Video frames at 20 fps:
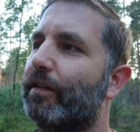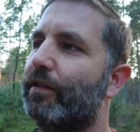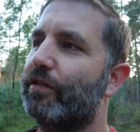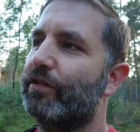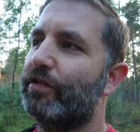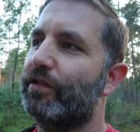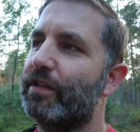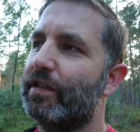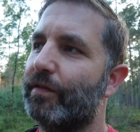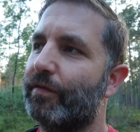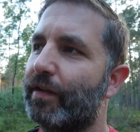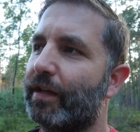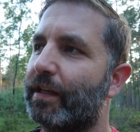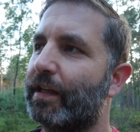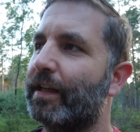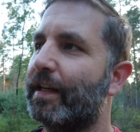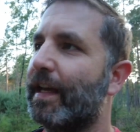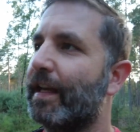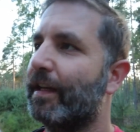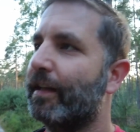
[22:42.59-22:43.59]
to see if I
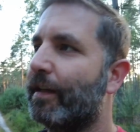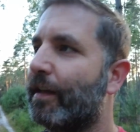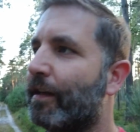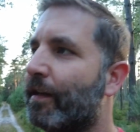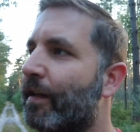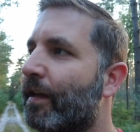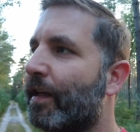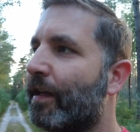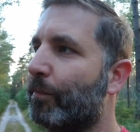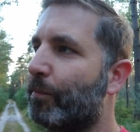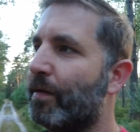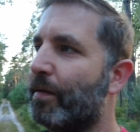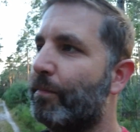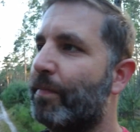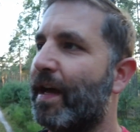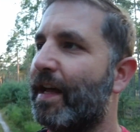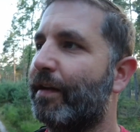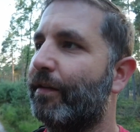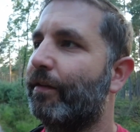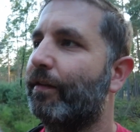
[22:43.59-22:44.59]
can get it a little bit
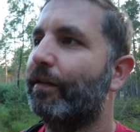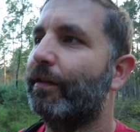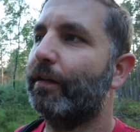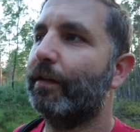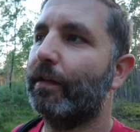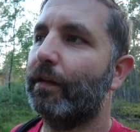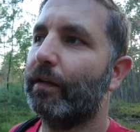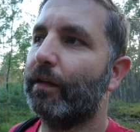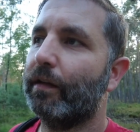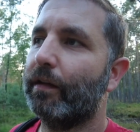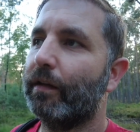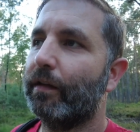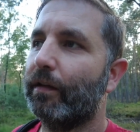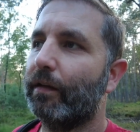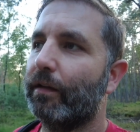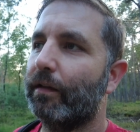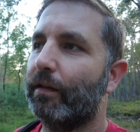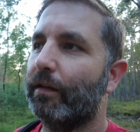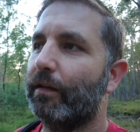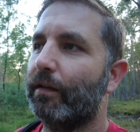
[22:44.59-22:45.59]
better.
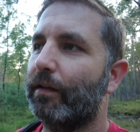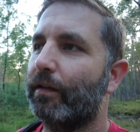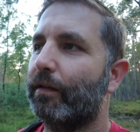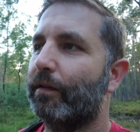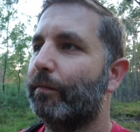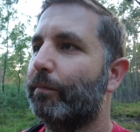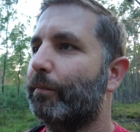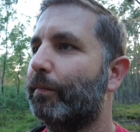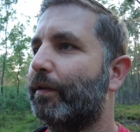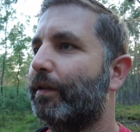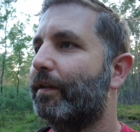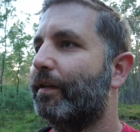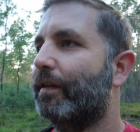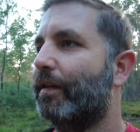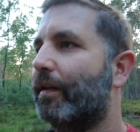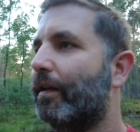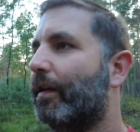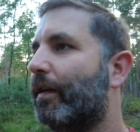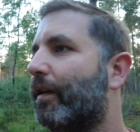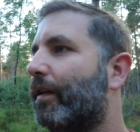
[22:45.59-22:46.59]
But
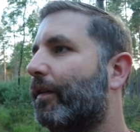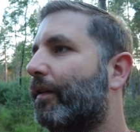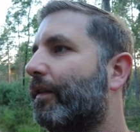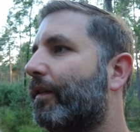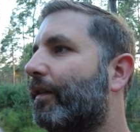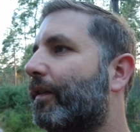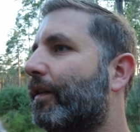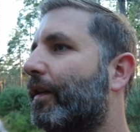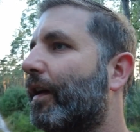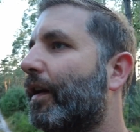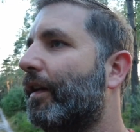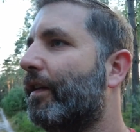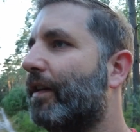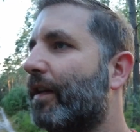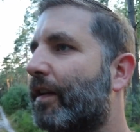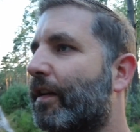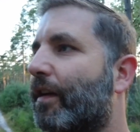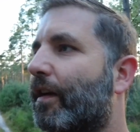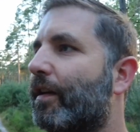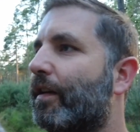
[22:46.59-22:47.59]
yeah, I
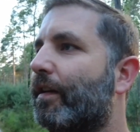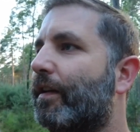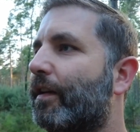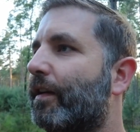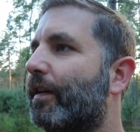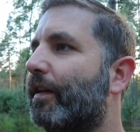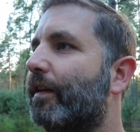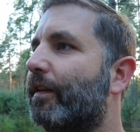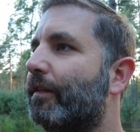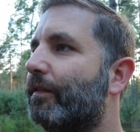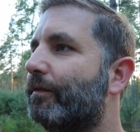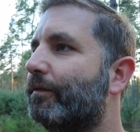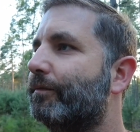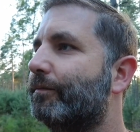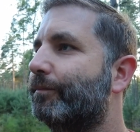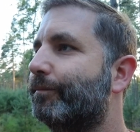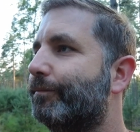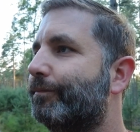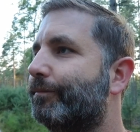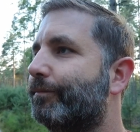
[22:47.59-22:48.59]
think I
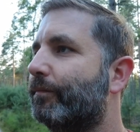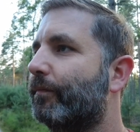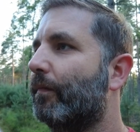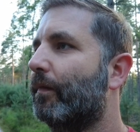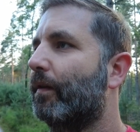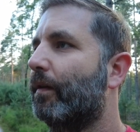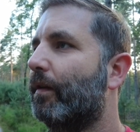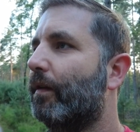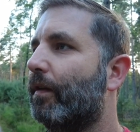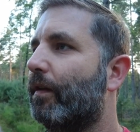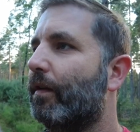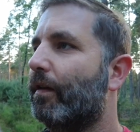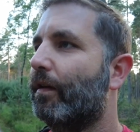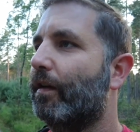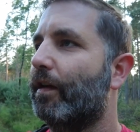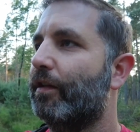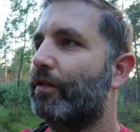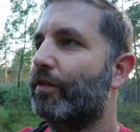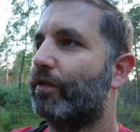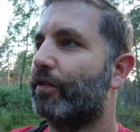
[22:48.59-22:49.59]

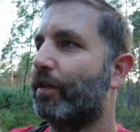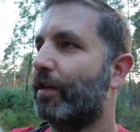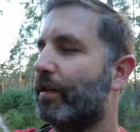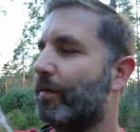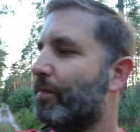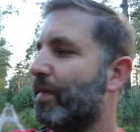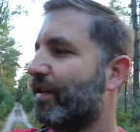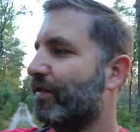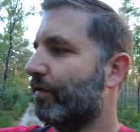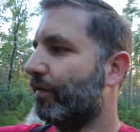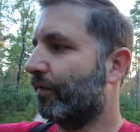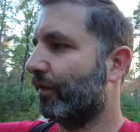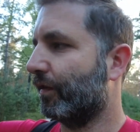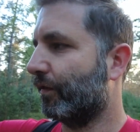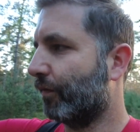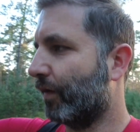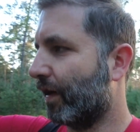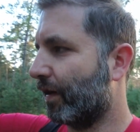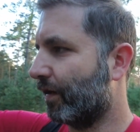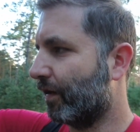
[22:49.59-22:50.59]
just got the best of
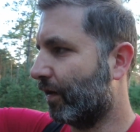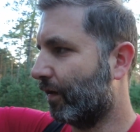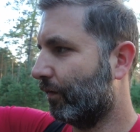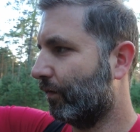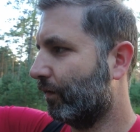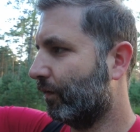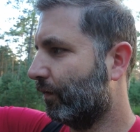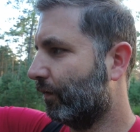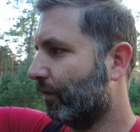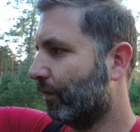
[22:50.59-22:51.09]
it right now.